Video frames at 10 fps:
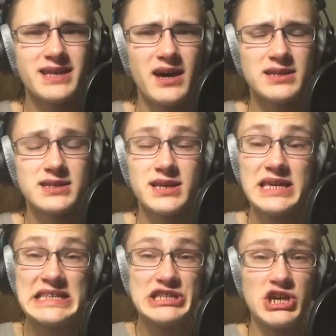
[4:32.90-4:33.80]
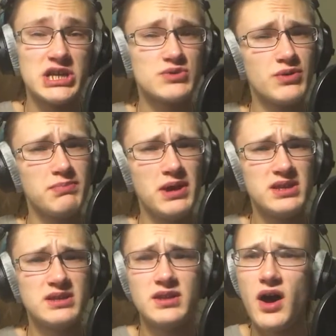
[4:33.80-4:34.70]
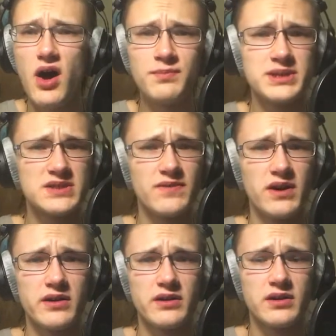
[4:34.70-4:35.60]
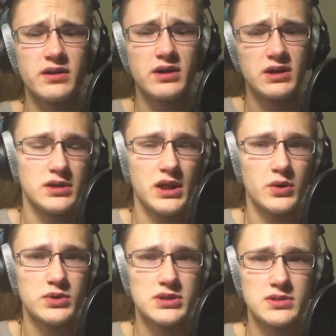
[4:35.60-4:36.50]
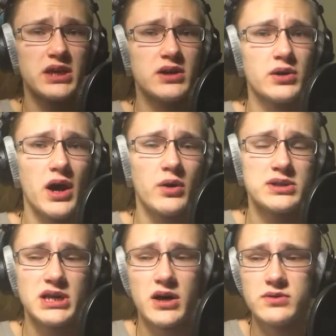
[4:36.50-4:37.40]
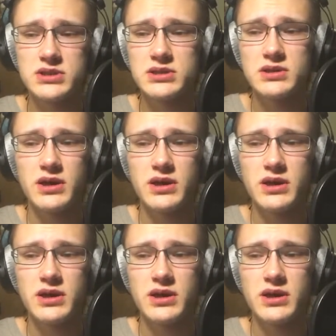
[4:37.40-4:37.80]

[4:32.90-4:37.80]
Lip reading: does is just repeating Omnisphere notes. Hear how it sounds